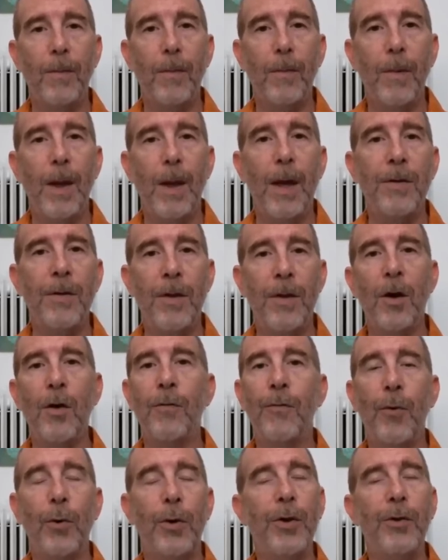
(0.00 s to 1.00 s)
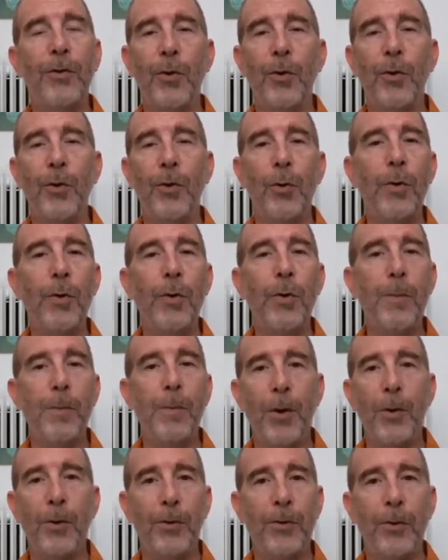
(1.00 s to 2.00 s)
And therefore, his own appearance in the
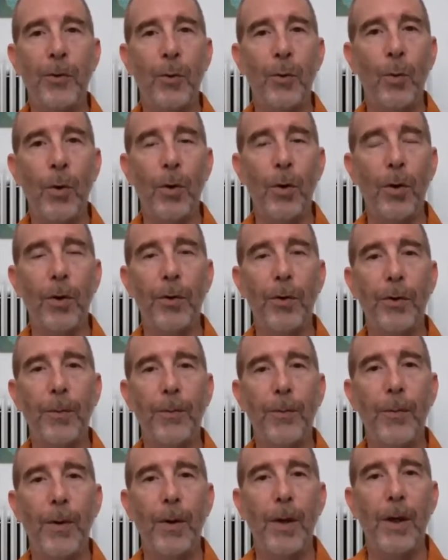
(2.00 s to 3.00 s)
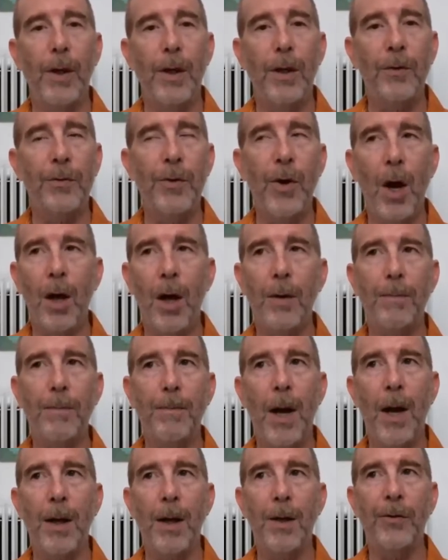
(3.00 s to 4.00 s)
world is not
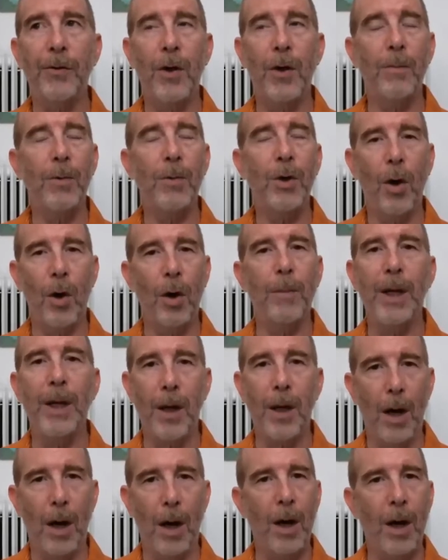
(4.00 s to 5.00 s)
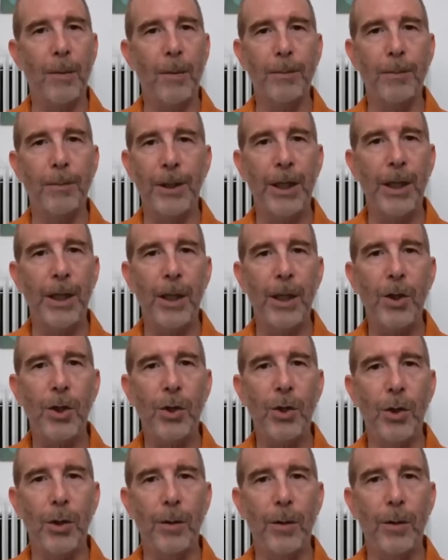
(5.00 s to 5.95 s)
by some karmic obligation.